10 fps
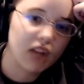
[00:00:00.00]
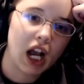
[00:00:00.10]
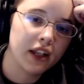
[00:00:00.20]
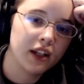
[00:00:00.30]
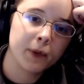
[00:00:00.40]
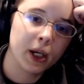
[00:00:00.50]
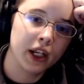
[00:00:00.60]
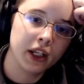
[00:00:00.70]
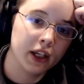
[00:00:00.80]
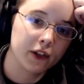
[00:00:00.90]
I never had
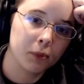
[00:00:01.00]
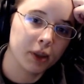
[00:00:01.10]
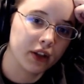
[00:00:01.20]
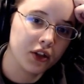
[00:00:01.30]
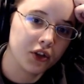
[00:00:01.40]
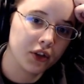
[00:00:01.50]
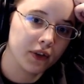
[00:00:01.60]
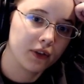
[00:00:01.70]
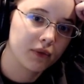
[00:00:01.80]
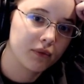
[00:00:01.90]
any
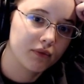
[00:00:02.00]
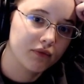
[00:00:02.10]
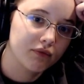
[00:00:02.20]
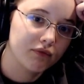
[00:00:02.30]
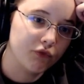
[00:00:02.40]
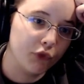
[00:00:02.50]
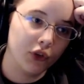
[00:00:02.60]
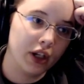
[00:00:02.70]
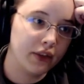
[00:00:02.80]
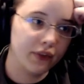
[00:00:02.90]
expectations
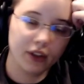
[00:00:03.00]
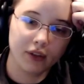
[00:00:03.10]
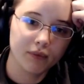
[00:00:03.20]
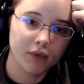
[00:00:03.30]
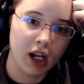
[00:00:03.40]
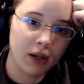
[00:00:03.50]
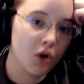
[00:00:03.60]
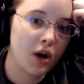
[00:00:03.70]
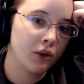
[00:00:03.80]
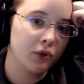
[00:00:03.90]
for anything. I
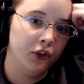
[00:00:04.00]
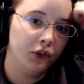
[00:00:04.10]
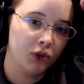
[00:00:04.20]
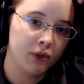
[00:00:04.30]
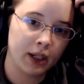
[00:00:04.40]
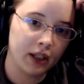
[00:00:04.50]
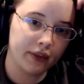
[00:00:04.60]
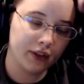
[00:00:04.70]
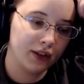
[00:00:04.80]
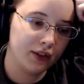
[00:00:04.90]
know I don't deserve
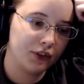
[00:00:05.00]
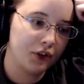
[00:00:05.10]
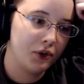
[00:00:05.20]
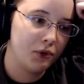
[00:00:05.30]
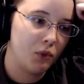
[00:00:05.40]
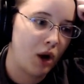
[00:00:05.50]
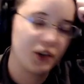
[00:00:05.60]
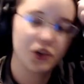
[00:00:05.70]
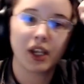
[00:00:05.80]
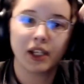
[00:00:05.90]
anything, so why
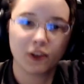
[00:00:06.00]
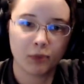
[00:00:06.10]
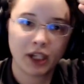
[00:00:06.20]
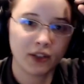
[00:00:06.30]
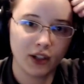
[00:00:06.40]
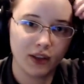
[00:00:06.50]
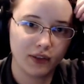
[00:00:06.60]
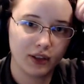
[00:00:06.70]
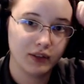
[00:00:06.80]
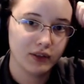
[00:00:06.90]
should I expect
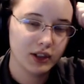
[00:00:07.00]
anything?